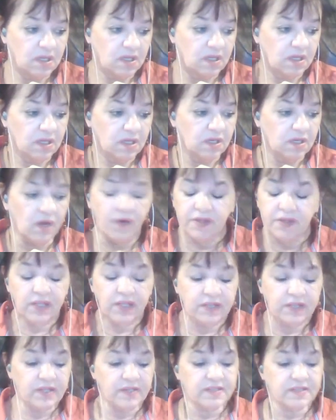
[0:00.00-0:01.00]
No,
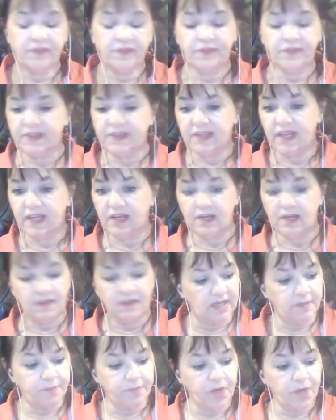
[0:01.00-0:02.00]
it doesn't fit
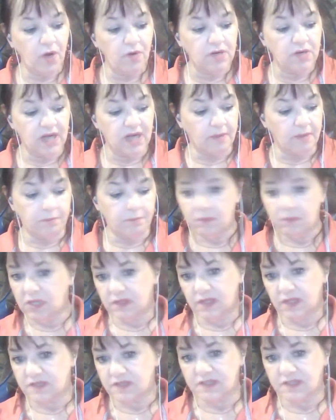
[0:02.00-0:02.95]
their program. It doesn't